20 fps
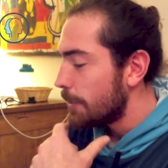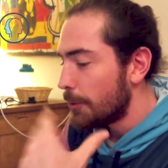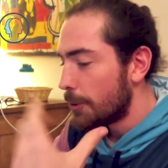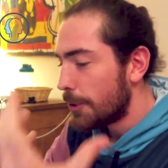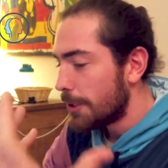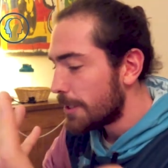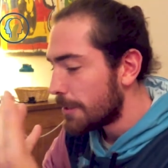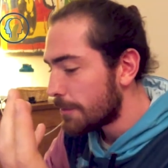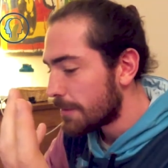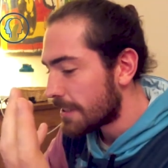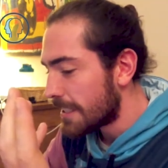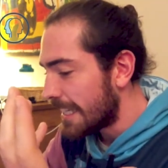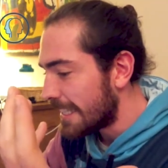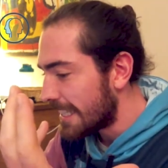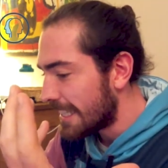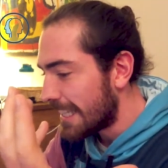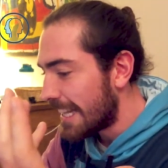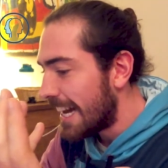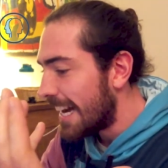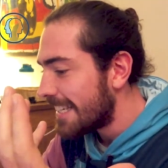nutrition was like
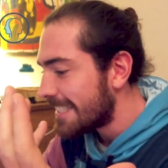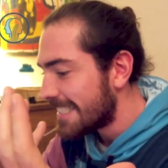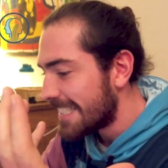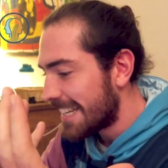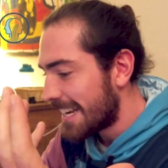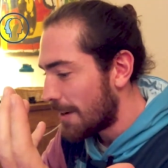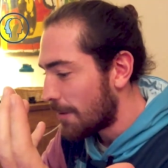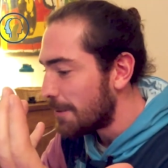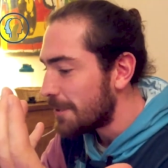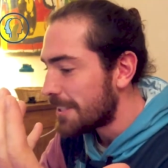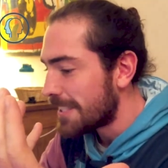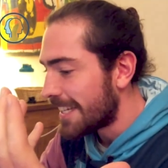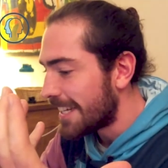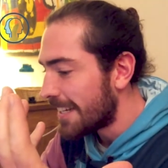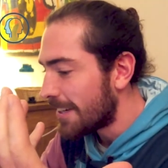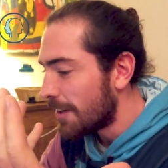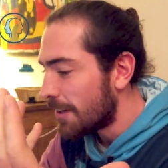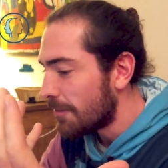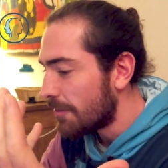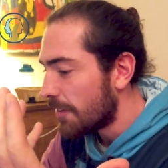the last thing I was
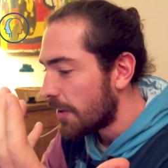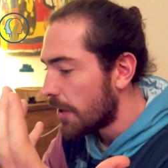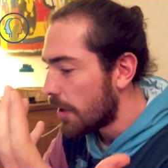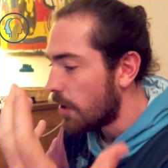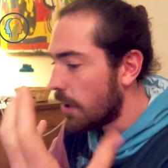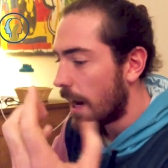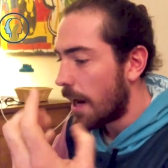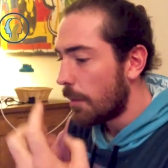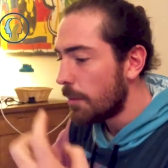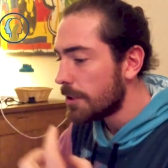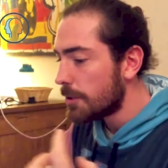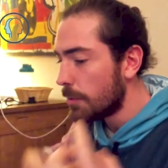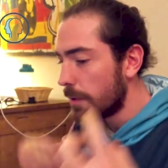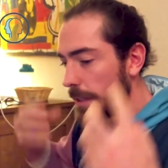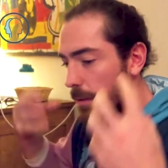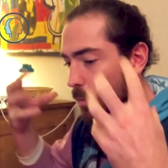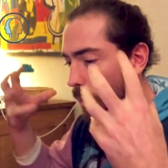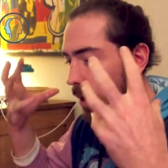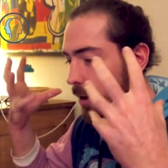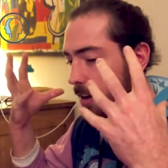thinking of. You know, I was
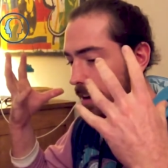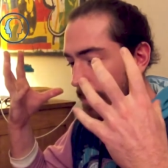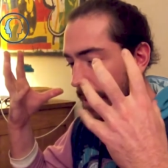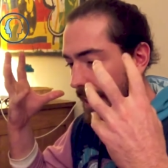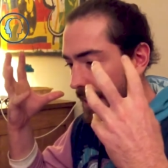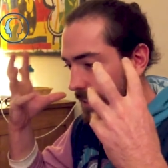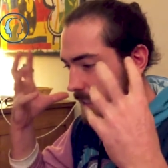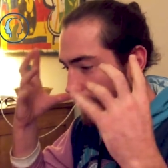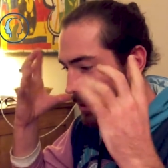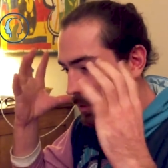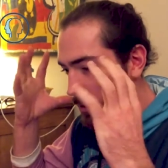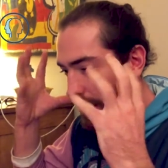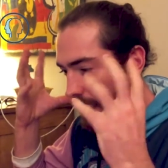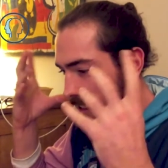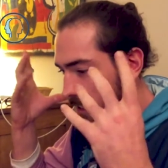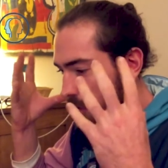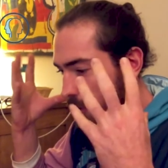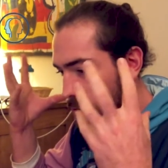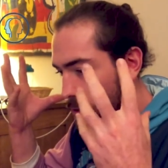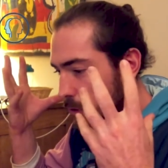really worried about the, all
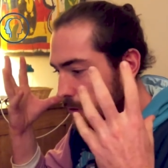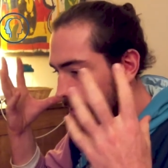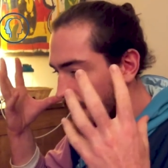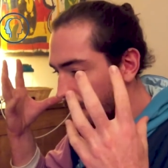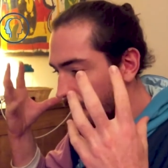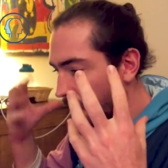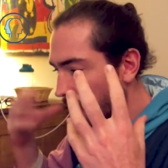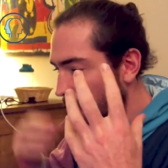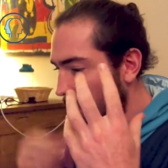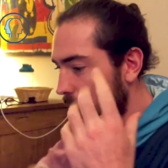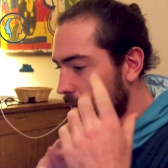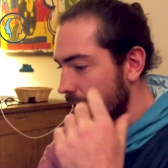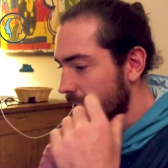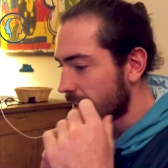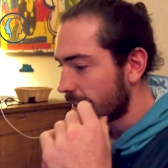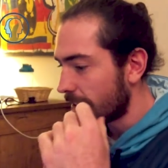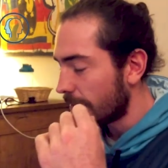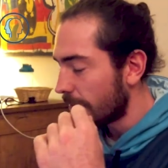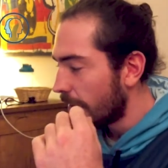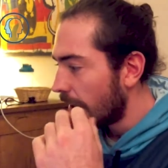these intrusive
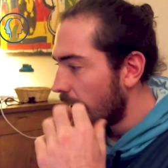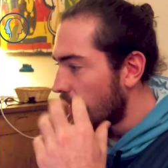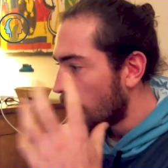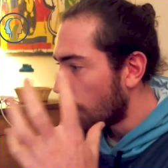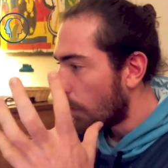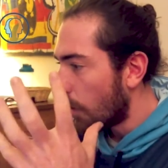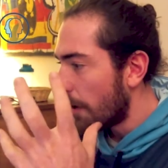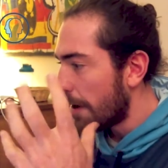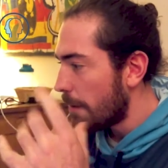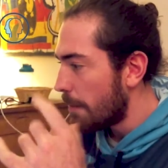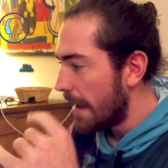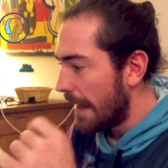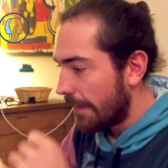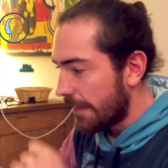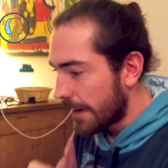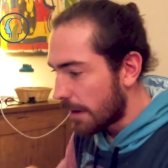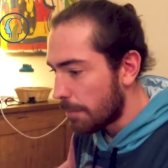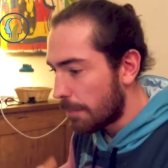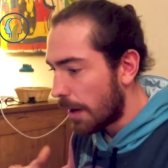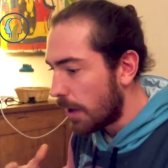thoughts and worried about
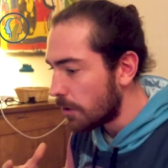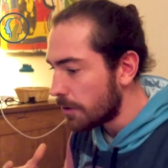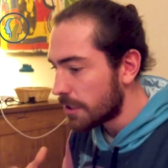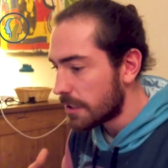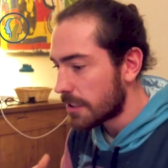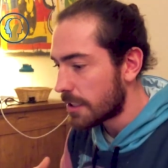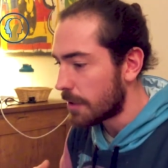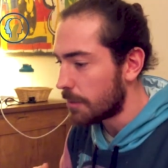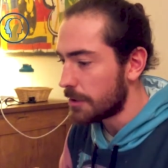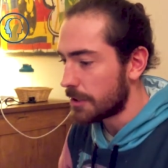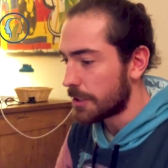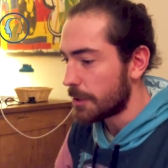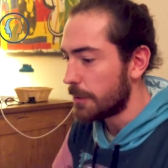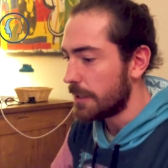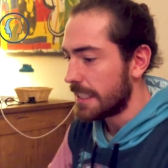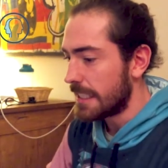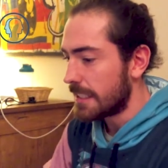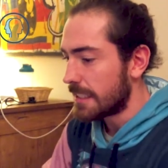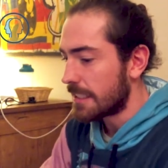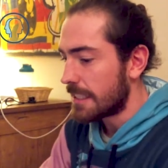the compulsions I was
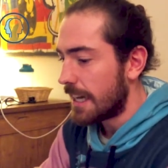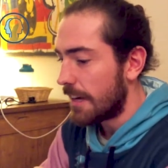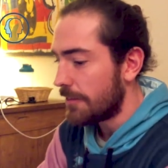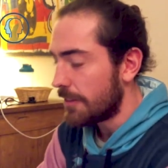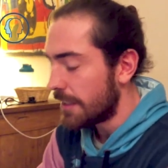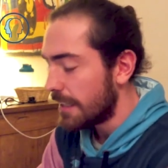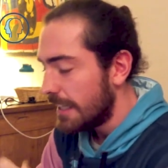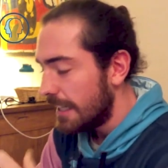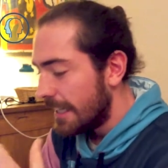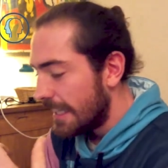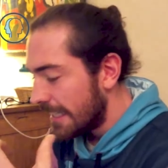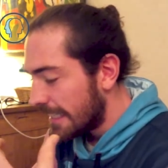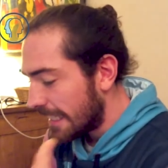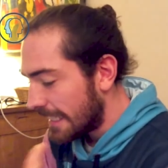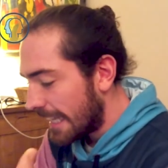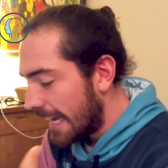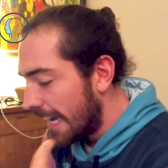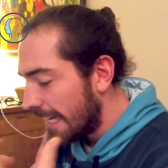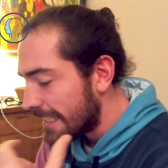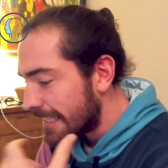doing and stuff. And the
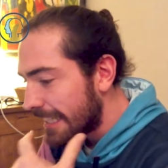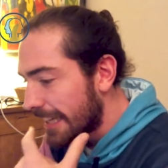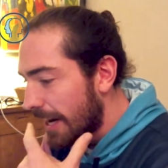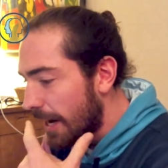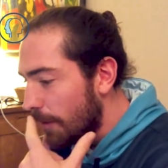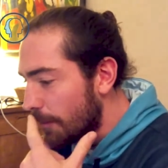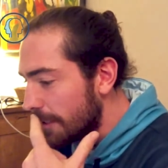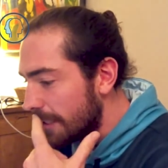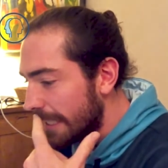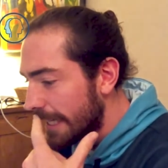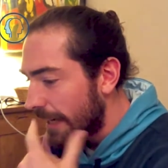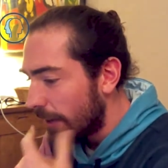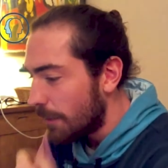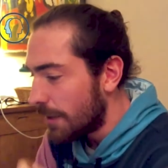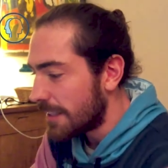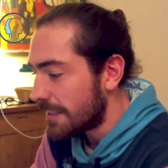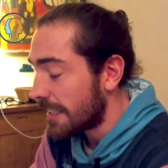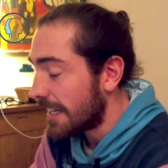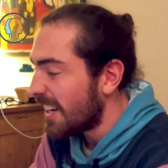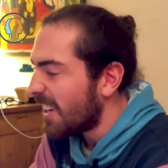last thing I was thinking
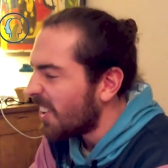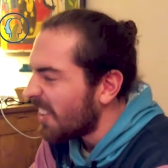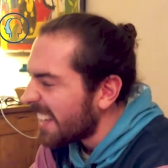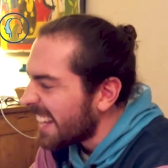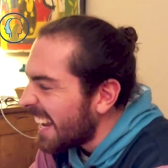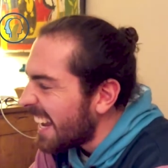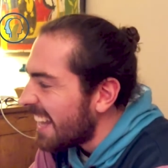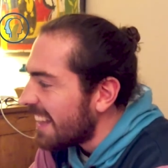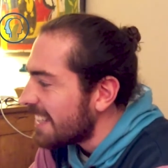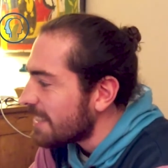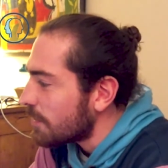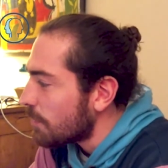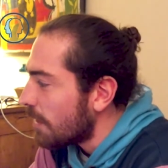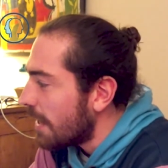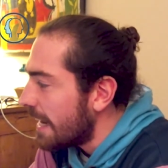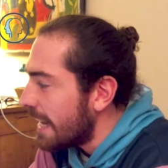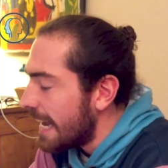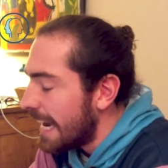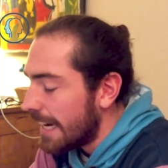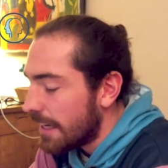was like, oh yeah, that's
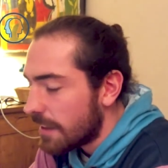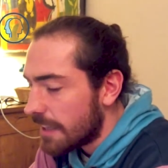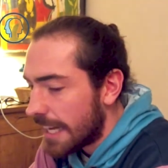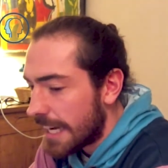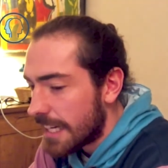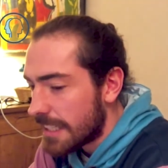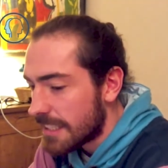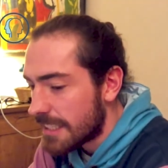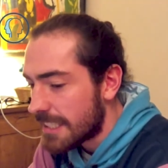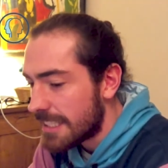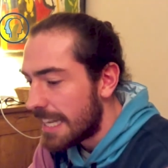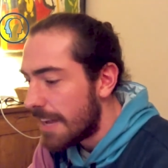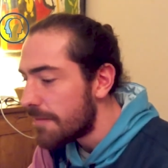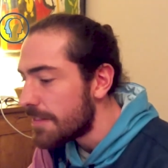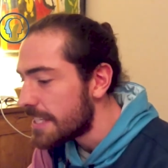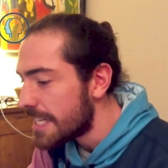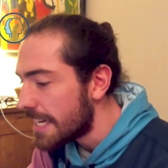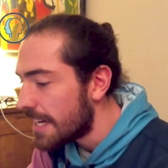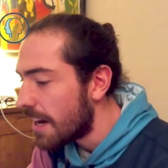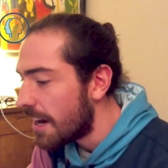right. I ate like
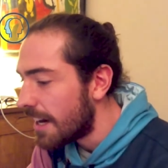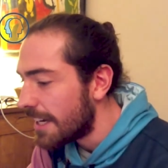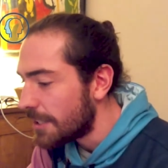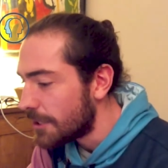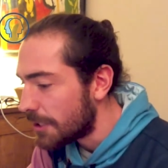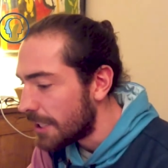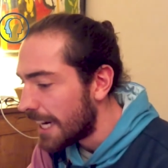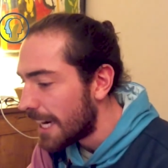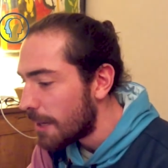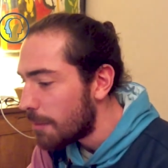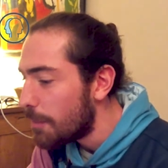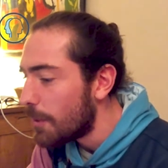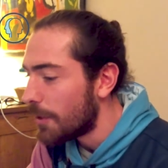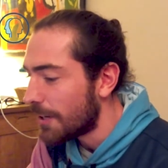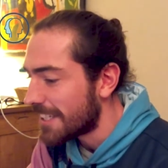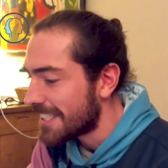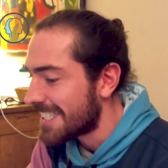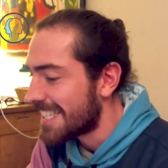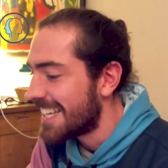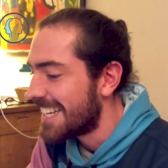79 chicken
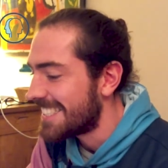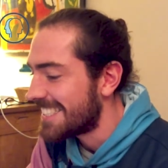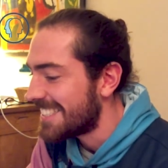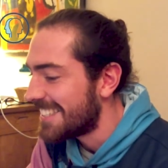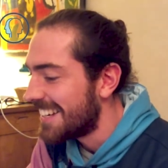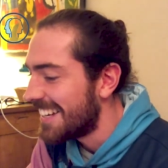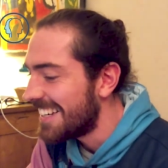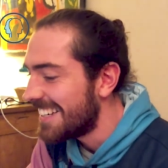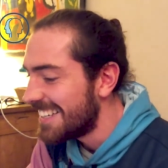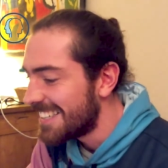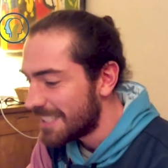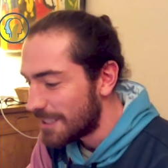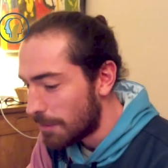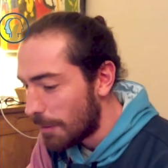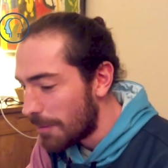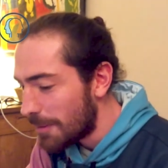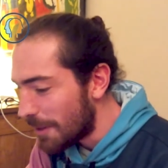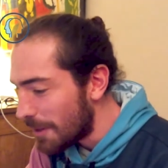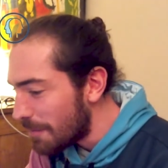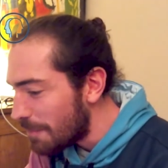burgers last night. It's
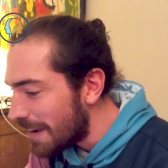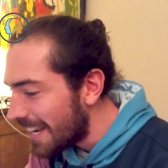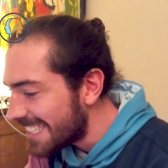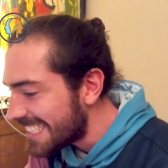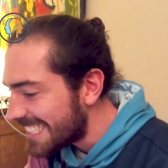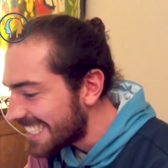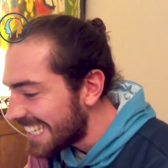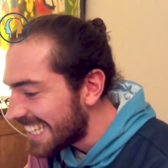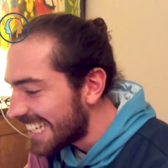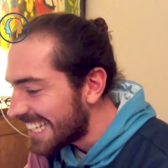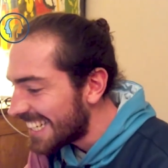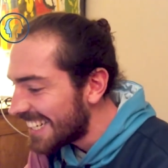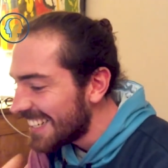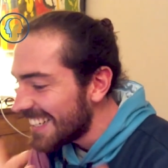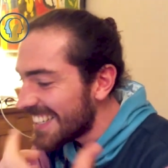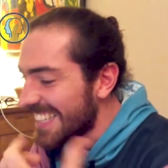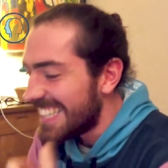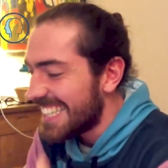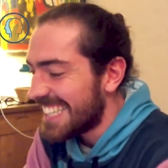probably not the best thing, you know?